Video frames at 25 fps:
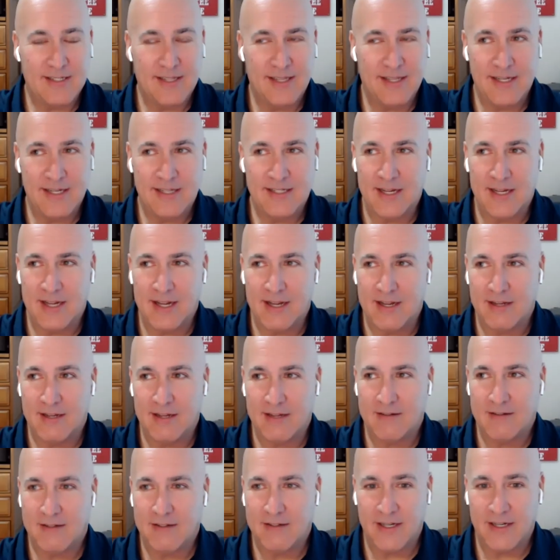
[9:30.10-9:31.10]
that's
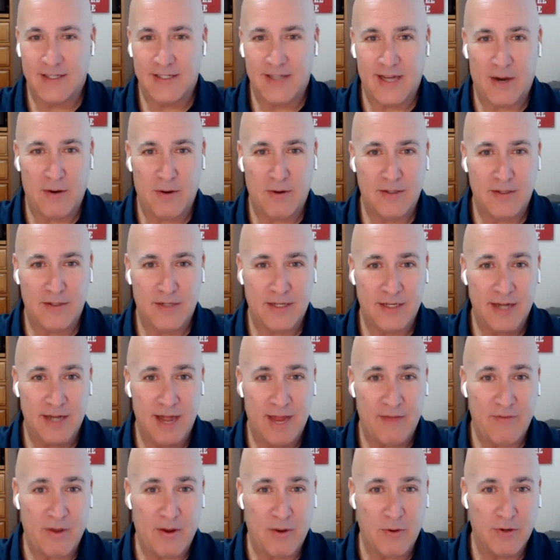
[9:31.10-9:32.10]
a six hour, six and a
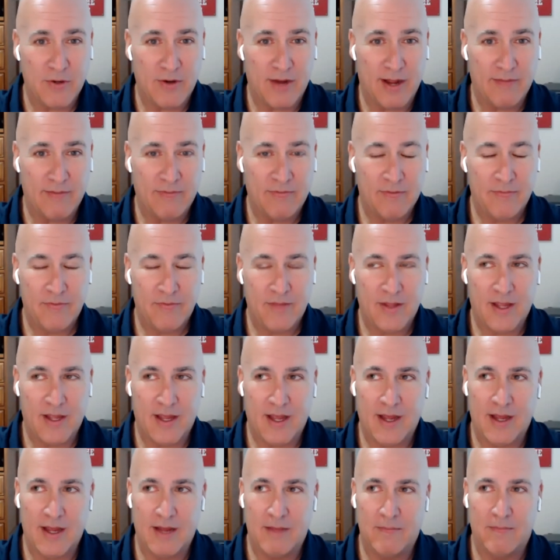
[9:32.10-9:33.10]
half hour drive.
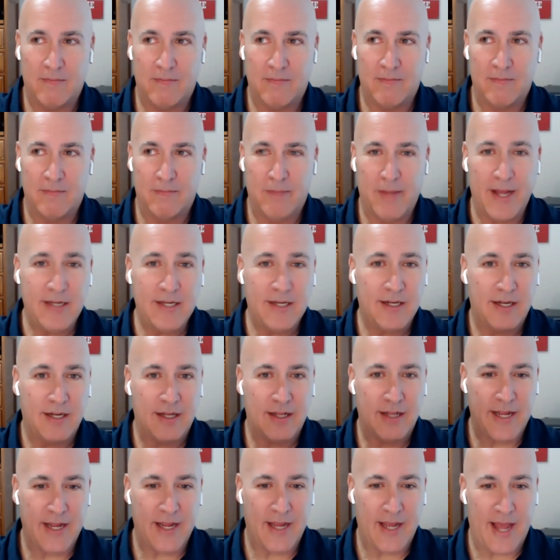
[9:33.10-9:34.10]
Um,
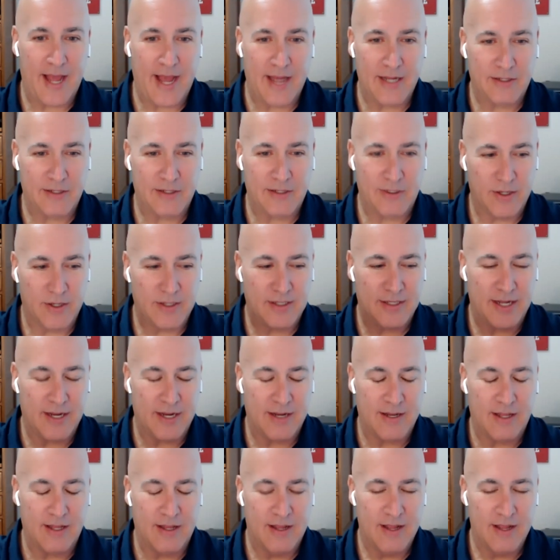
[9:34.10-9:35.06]
basically, as Chris said,